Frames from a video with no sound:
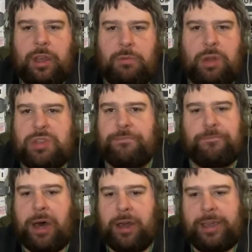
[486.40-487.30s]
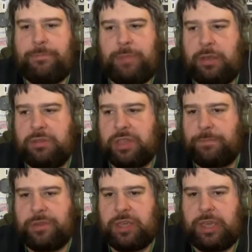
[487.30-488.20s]
Wasn't buying music
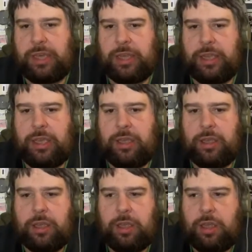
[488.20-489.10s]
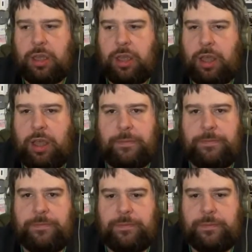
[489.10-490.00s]
particularly.
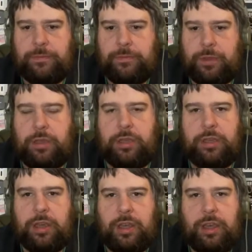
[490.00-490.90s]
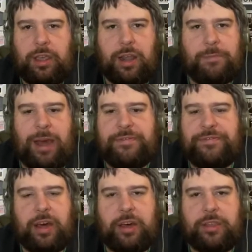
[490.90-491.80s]
Um, you know, my
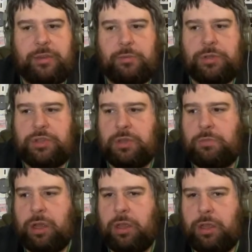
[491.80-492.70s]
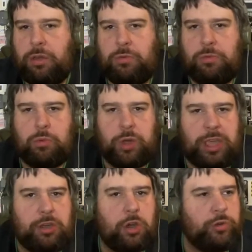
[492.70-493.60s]
father was someone who would
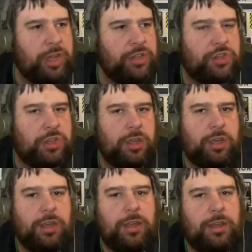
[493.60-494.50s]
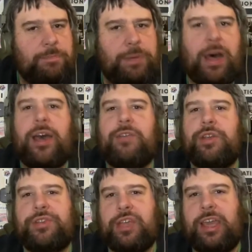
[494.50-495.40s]
encourage
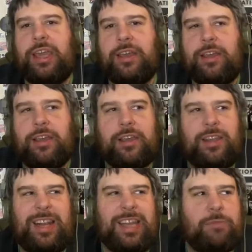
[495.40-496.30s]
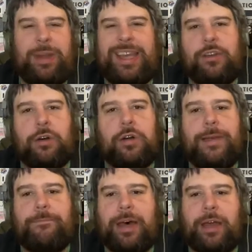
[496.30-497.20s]
piracy. We didn't, we didn't call it
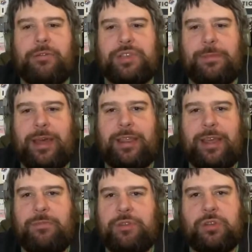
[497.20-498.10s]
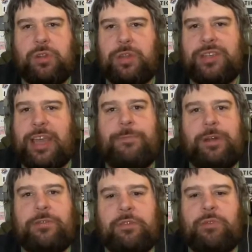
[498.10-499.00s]
piracy back then, we just called it taping
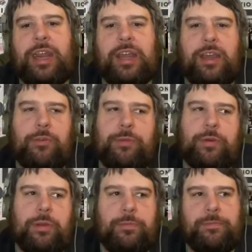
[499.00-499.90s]
off the radio, but um,